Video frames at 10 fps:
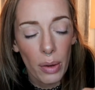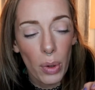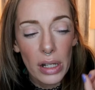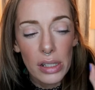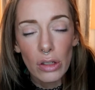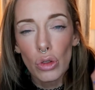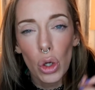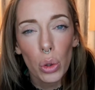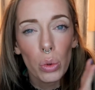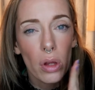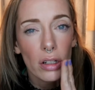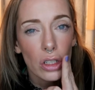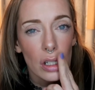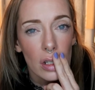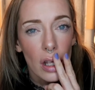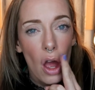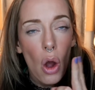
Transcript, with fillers: I want to say 2 launches,